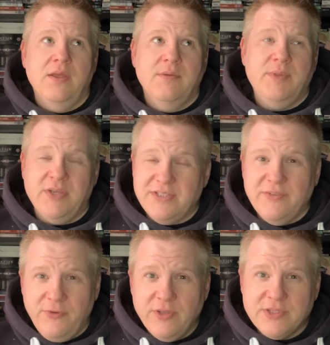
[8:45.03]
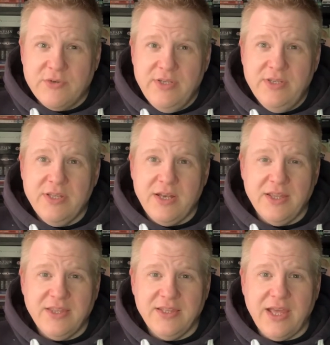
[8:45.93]
because it's full screen, and I
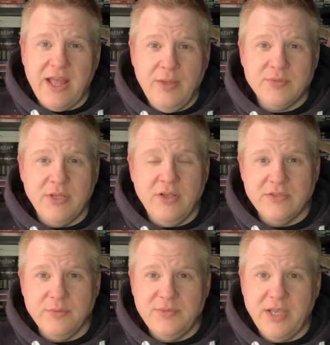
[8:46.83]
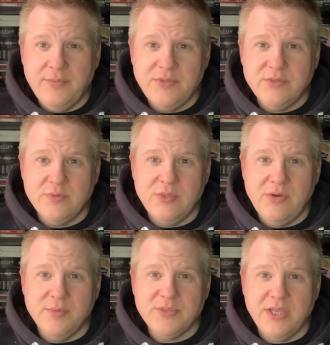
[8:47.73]
think that helps a lot sometimes when
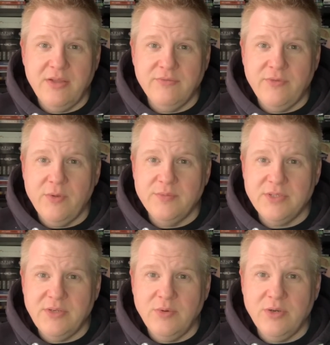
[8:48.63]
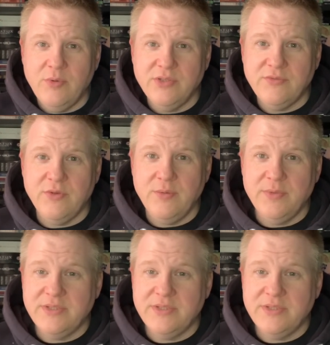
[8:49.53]
you're upscaling films and you want to watch film.